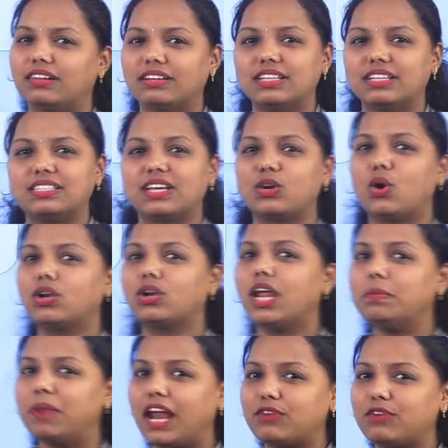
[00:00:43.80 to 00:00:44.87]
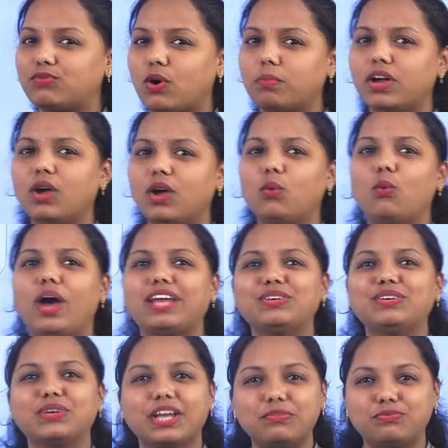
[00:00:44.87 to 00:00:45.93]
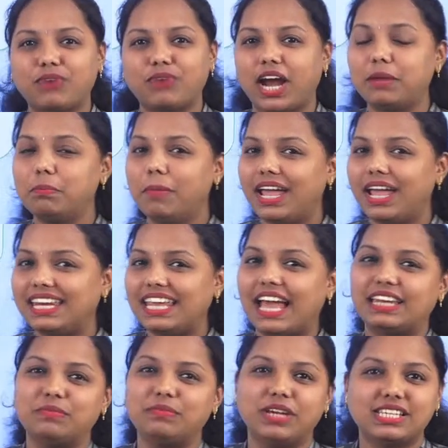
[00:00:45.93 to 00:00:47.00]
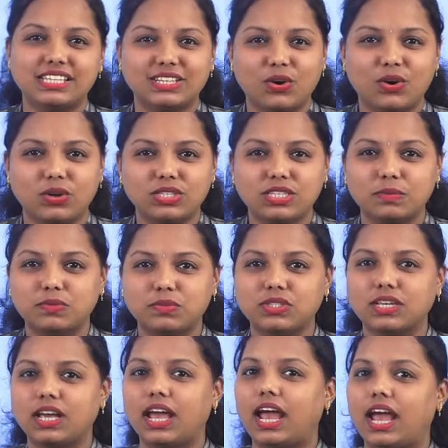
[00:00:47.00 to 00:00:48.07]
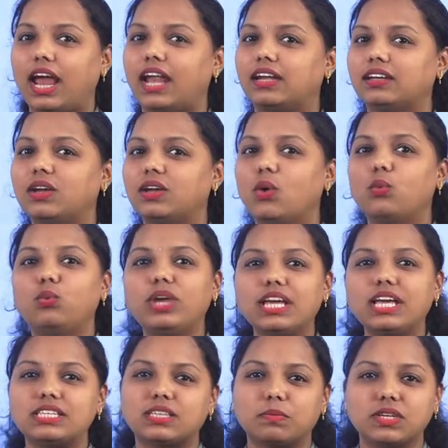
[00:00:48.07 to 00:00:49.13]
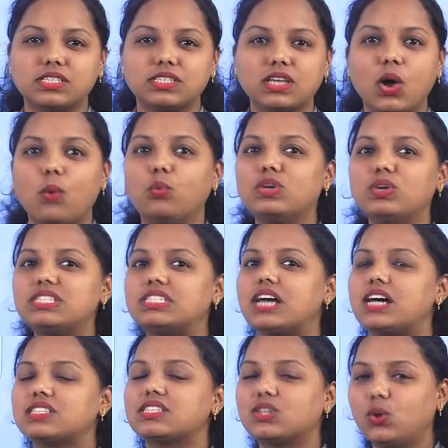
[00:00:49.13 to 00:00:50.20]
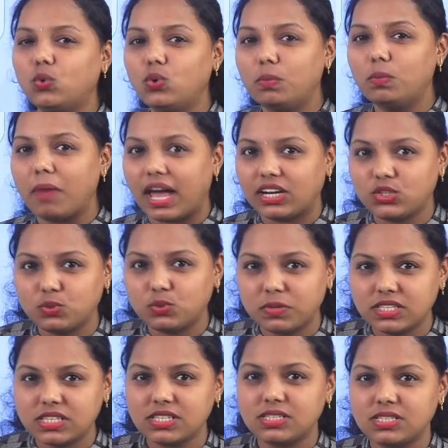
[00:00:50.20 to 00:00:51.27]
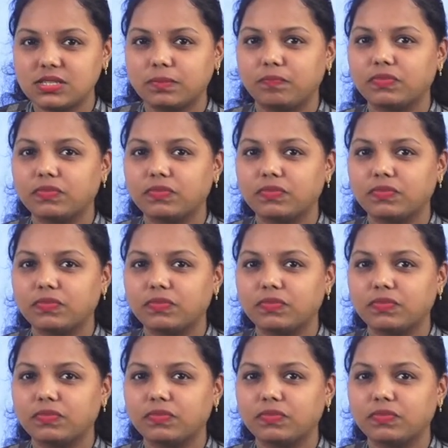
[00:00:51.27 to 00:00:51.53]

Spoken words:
it's an online platform where you can find many animated concepts, and V-SMS, Vista School Management System.